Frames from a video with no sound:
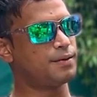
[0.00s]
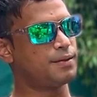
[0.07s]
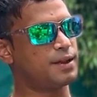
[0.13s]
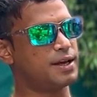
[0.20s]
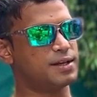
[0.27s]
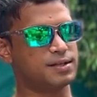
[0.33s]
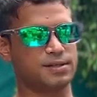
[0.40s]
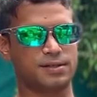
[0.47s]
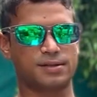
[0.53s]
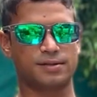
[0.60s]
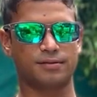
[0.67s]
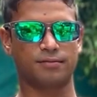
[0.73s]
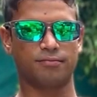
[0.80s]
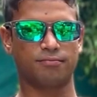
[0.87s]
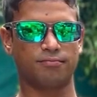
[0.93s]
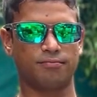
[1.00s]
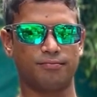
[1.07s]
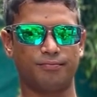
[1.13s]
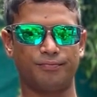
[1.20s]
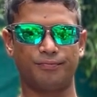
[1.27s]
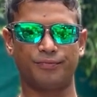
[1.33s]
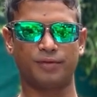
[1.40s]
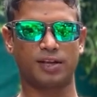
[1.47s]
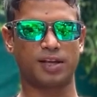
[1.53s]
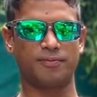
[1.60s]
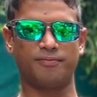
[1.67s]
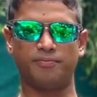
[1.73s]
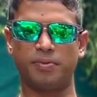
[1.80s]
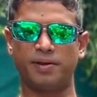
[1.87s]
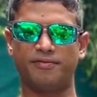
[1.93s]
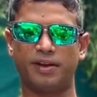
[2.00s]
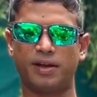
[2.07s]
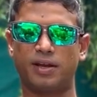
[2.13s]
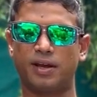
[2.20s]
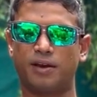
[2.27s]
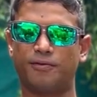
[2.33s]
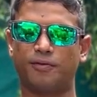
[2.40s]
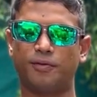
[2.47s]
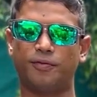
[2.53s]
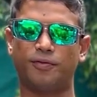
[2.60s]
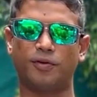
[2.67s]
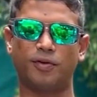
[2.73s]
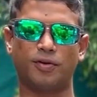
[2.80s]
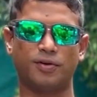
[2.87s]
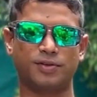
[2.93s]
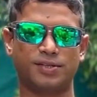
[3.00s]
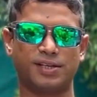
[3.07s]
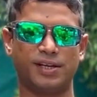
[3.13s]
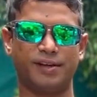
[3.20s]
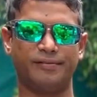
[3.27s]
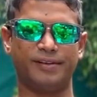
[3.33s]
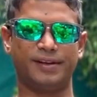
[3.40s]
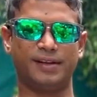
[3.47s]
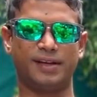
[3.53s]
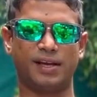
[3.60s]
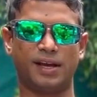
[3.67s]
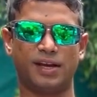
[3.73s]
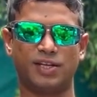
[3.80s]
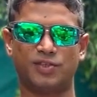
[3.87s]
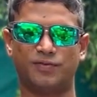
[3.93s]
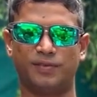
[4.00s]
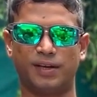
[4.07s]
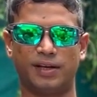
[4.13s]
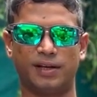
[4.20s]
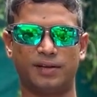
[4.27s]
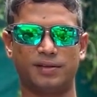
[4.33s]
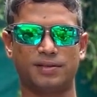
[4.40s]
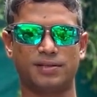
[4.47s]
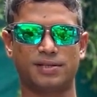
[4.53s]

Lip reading: there's be very careful for CEVD, KHV,